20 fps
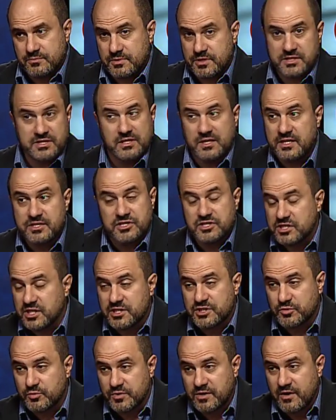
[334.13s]
because the
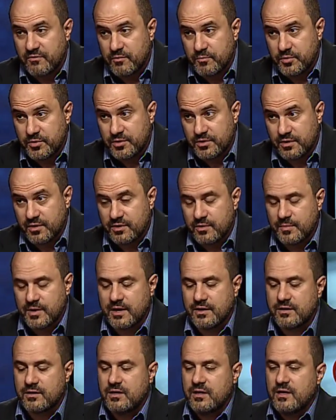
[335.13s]
legislature would never put it on the
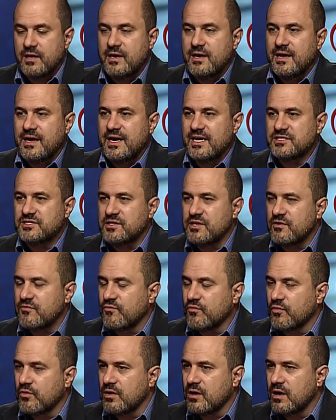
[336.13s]
ballot, it's
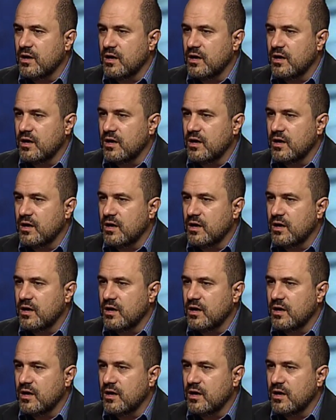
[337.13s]
therefore